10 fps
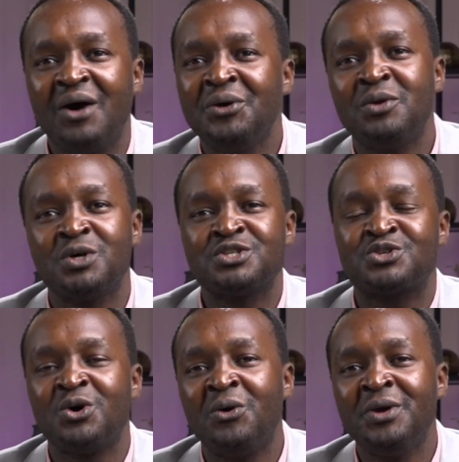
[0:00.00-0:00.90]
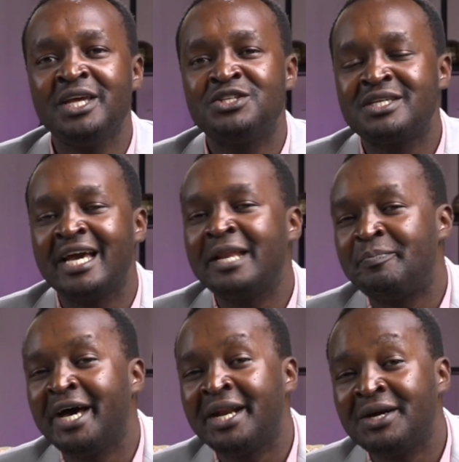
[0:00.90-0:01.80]
it was going to get
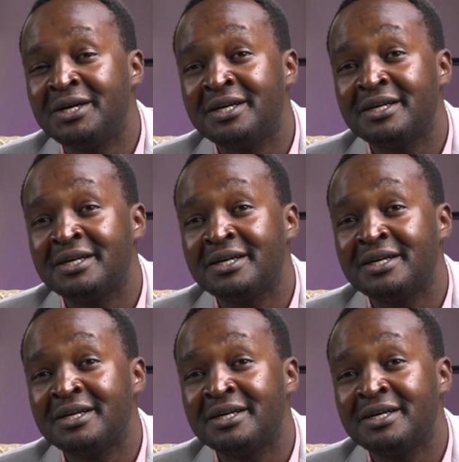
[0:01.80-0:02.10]
better?